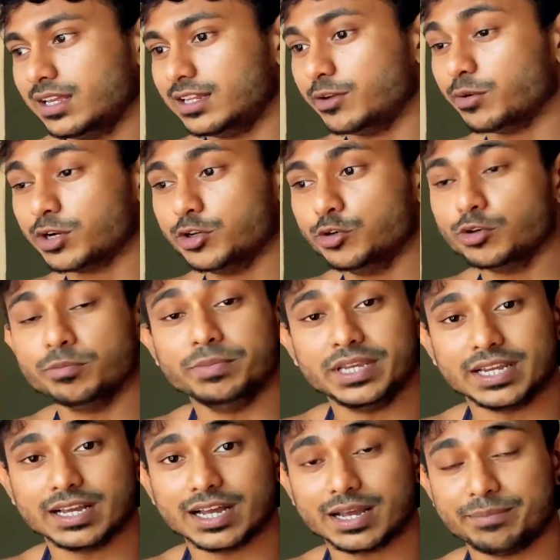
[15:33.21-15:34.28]
they want to look
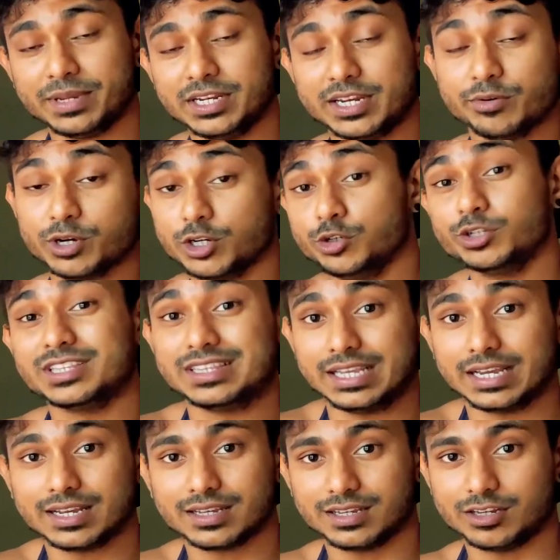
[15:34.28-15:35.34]
big. I mean, they want to look thick.